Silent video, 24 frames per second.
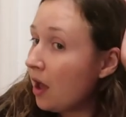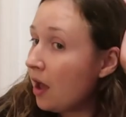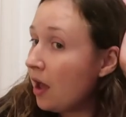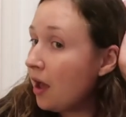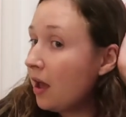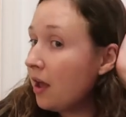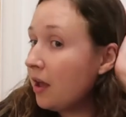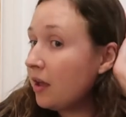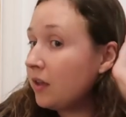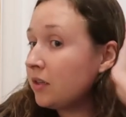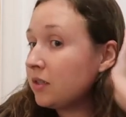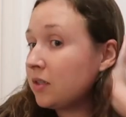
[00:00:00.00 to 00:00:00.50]

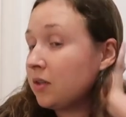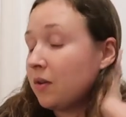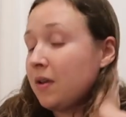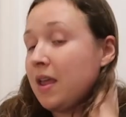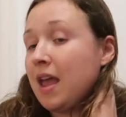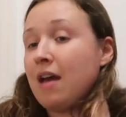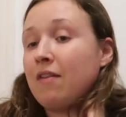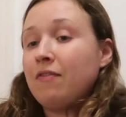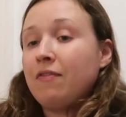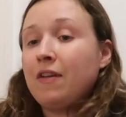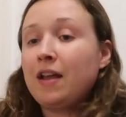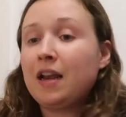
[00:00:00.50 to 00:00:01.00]
So
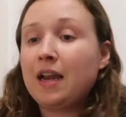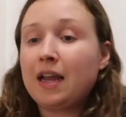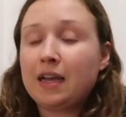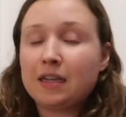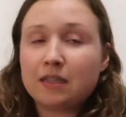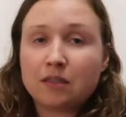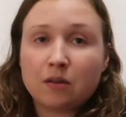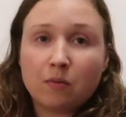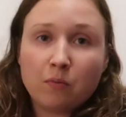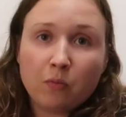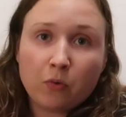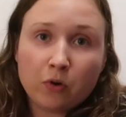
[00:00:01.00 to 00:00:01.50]
yeah, I feel
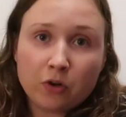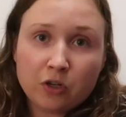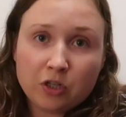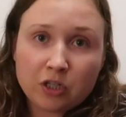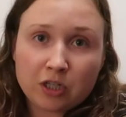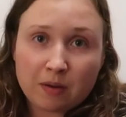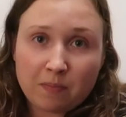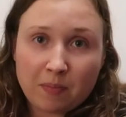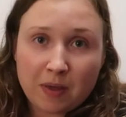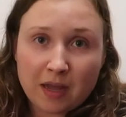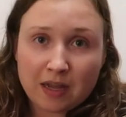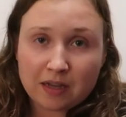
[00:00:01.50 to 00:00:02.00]
like some wood
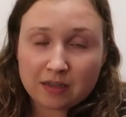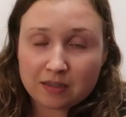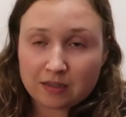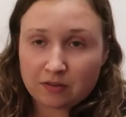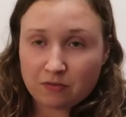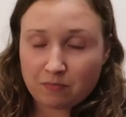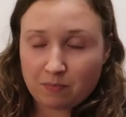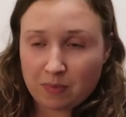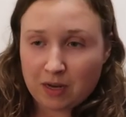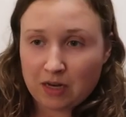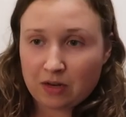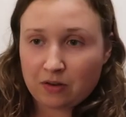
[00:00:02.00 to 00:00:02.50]
chippings
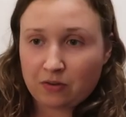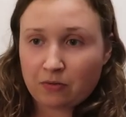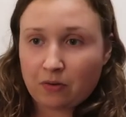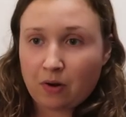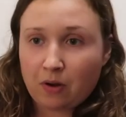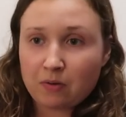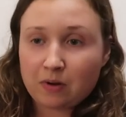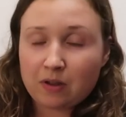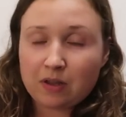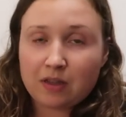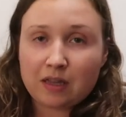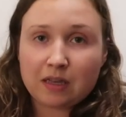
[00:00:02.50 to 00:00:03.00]
have been
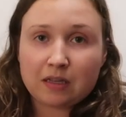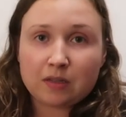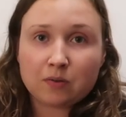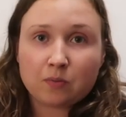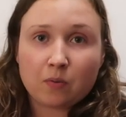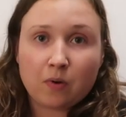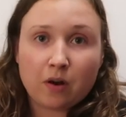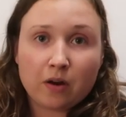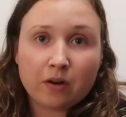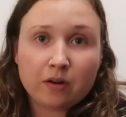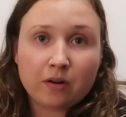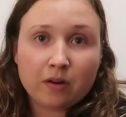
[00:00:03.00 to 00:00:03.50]
thrown at this
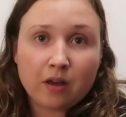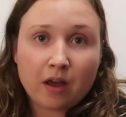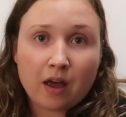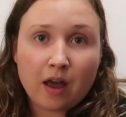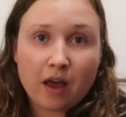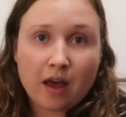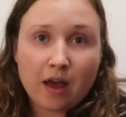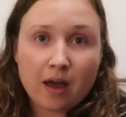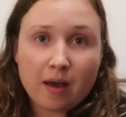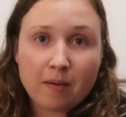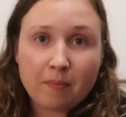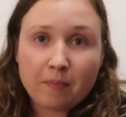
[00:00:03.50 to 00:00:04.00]
one,
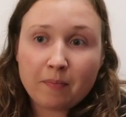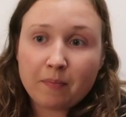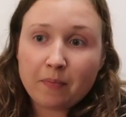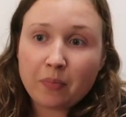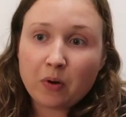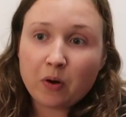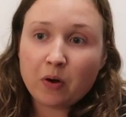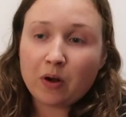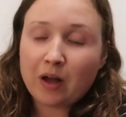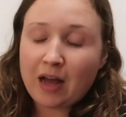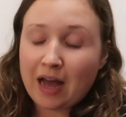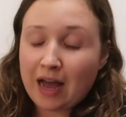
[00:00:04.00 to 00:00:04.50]

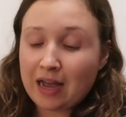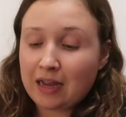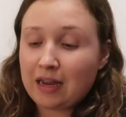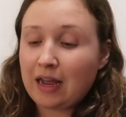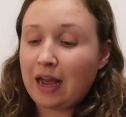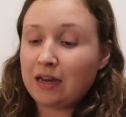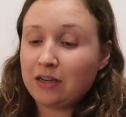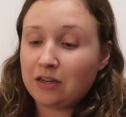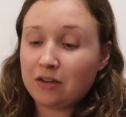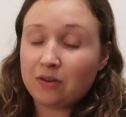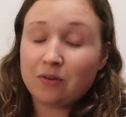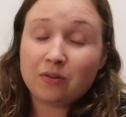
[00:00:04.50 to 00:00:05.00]
but
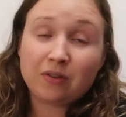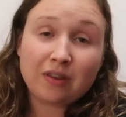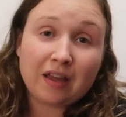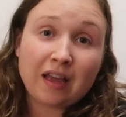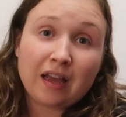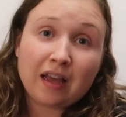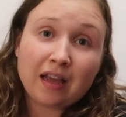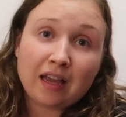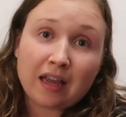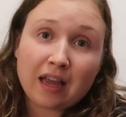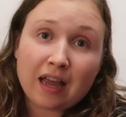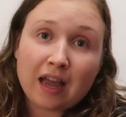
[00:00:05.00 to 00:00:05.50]
I do
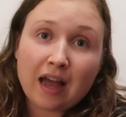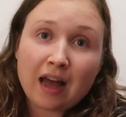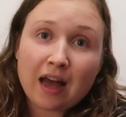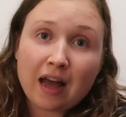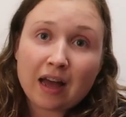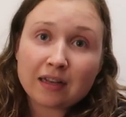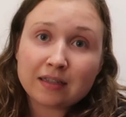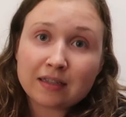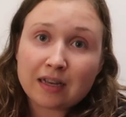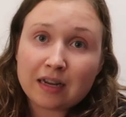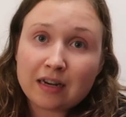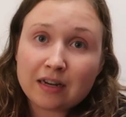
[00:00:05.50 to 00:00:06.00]
think it
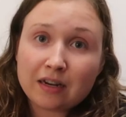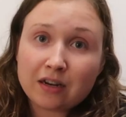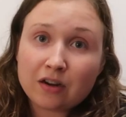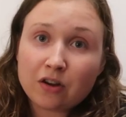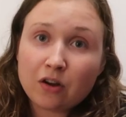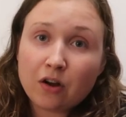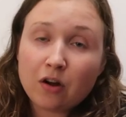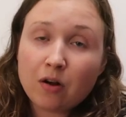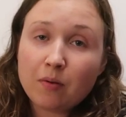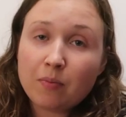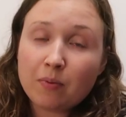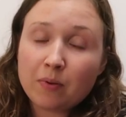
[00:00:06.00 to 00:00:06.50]
has ended
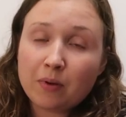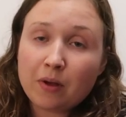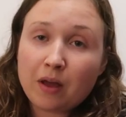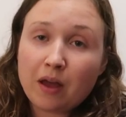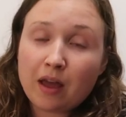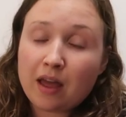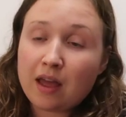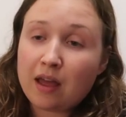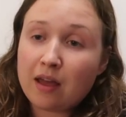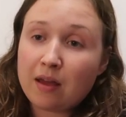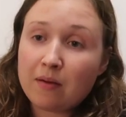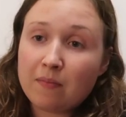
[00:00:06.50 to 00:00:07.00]
up
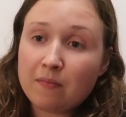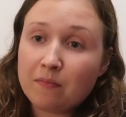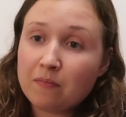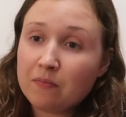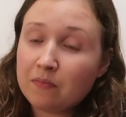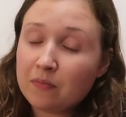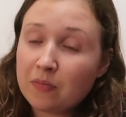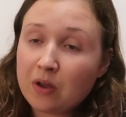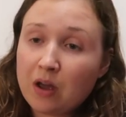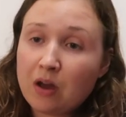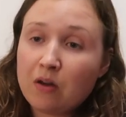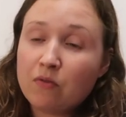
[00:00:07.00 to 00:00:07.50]

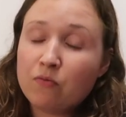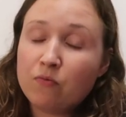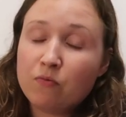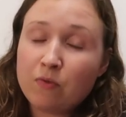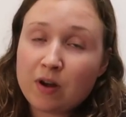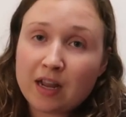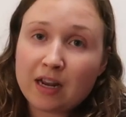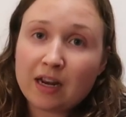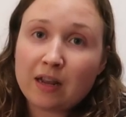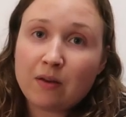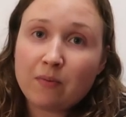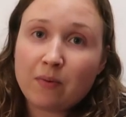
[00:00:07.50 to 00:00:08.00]
a
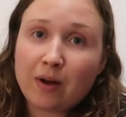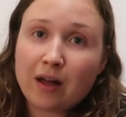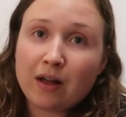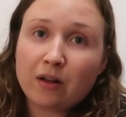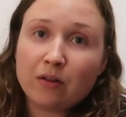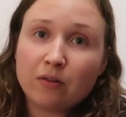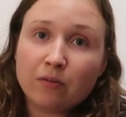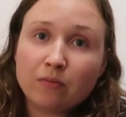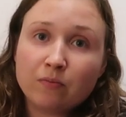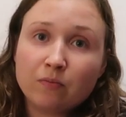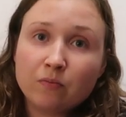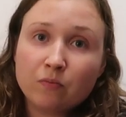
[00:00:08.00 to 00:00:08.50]
really
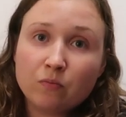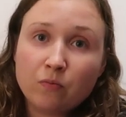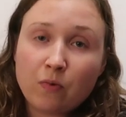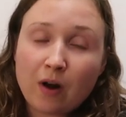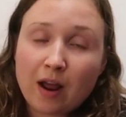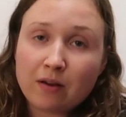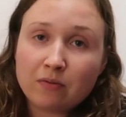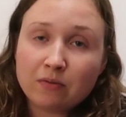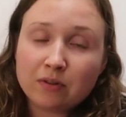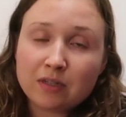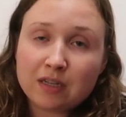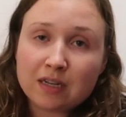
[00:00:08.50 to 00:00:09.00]

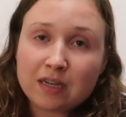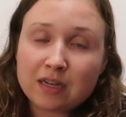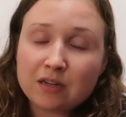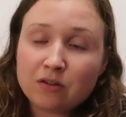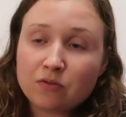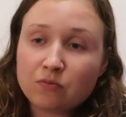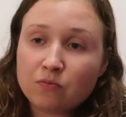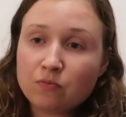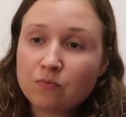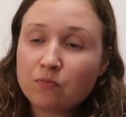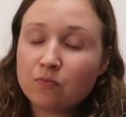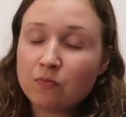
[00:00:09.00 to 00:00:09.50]

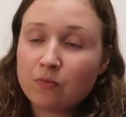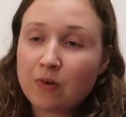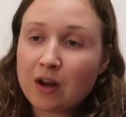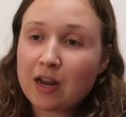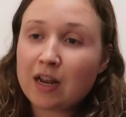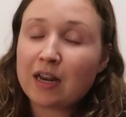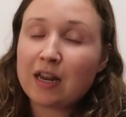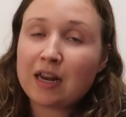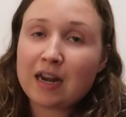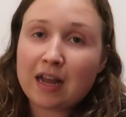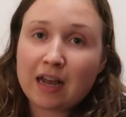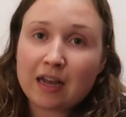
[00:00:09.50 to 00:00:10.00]
well-rounded,
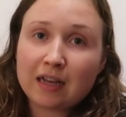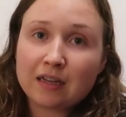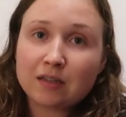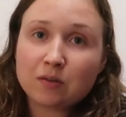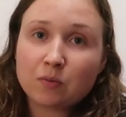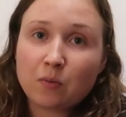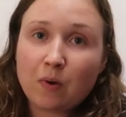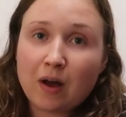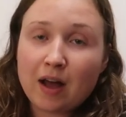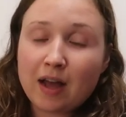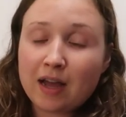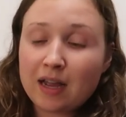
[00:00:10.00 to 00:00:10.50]
really
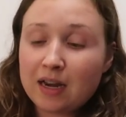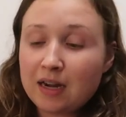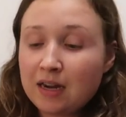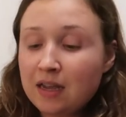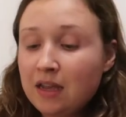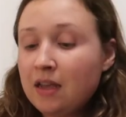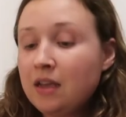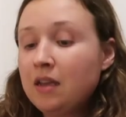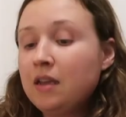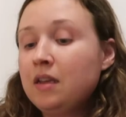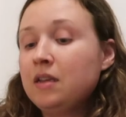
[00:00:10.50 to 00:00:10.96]
nice wine.